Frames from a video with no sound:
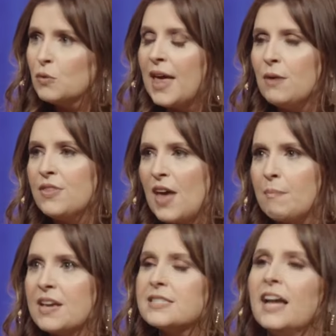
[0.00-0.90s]
okay with that
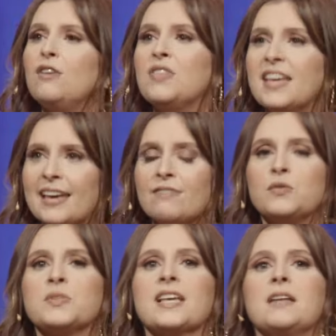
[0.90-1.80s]
because I knew the
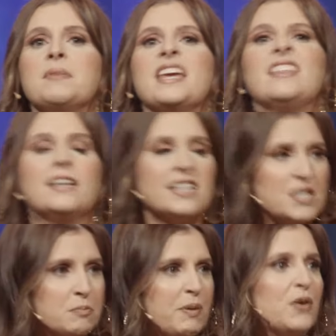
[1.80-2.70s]
gift was gonna be in the
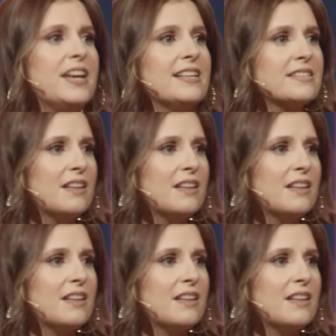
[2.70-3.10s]
experience